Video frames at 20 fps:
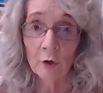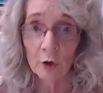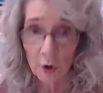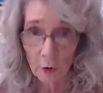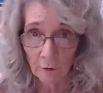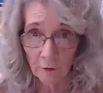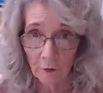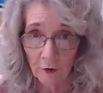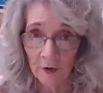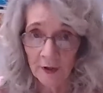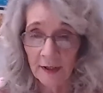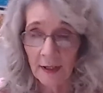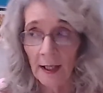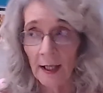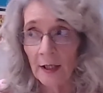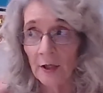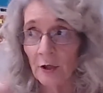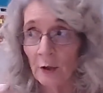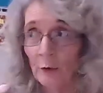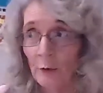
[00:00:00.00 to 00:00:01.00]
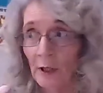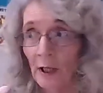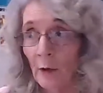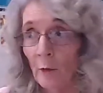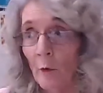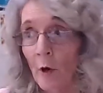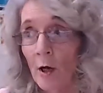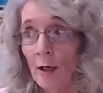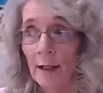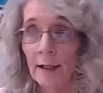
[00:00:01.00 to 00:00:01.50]
So first thing I do when I
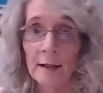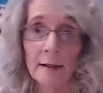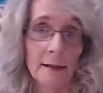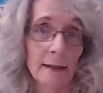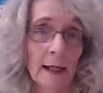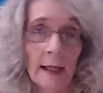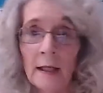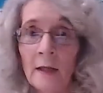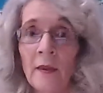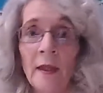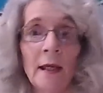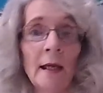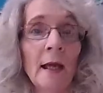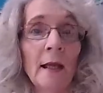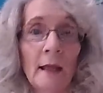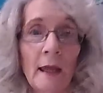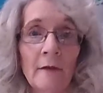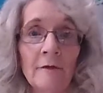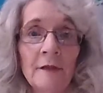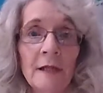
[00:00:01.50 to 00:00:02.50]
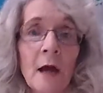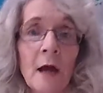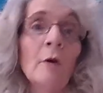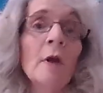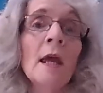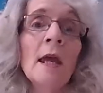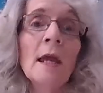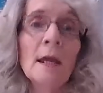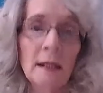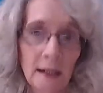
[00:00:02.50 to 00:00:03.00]
walk in is anything I left out
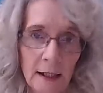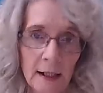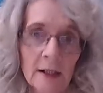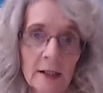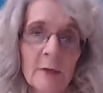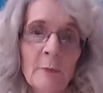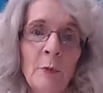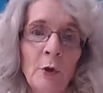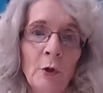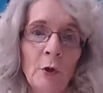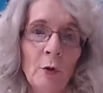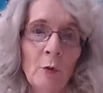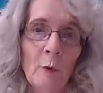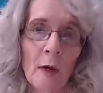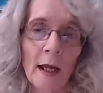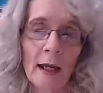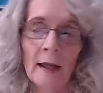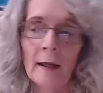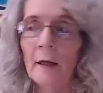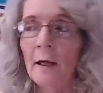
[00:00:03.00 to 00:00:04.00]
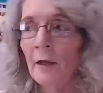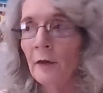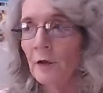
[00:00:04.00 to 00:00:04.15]
gets put away.